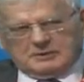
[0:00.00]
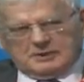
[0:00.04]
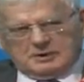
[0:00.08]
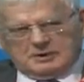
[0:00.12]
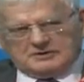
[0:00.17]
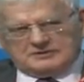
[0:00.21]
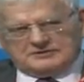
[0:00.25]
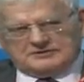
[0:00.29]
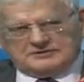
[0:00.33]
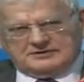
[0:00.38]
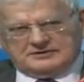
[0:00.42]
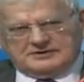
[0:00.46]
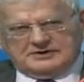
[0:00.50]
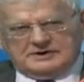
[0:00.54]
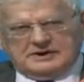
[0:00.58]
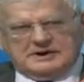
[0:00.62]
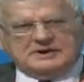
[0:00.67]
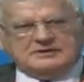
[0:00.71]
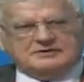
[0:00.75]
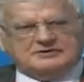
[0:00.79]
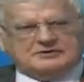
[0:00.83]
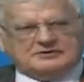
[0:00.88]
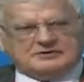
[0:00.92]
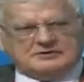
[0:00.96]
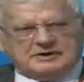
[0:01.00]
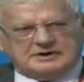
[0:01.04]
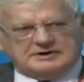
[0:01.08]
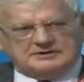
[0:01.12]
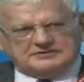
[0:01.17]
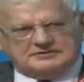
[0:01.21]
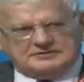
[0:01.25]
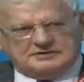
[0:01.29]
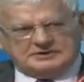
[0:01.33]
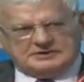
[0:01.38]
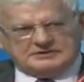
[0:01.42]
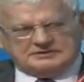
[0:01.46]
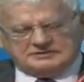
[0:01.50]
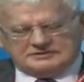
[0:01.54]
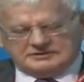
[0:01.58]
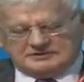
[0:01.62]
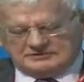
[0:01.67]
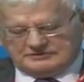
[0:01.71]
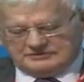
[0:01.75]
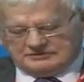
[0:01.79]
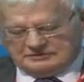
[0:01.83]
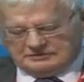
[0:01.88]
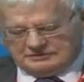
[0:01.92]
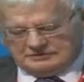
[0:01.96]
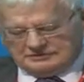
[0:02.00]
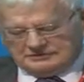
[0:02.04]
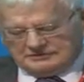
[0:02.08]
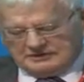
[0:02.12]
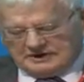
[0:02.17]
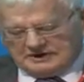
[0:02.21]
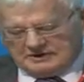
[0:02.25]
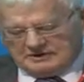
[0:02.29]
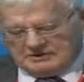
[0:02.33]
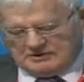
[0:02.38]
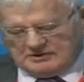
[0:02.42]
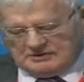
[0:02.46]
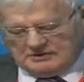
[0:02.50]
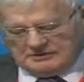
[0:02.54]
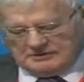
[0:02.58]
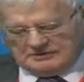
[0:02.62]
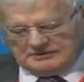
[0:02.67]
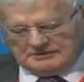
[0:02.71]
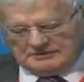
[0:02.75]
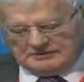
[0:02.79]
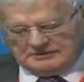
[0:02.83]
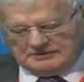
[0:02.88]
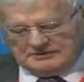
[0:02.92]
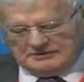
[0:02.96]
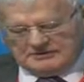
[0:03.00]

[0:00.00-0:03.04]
policy that integrates the interests of all stakeholders.